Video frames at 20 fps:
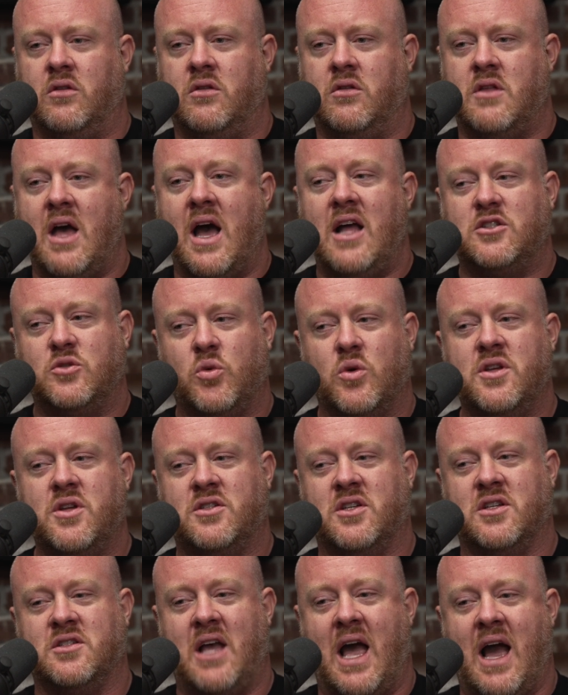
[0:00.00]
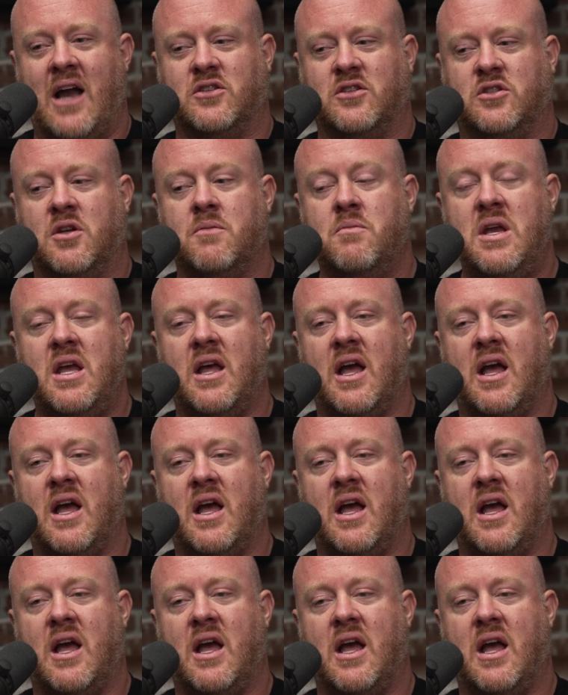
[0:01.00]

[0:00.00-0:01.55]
that's where this is to me,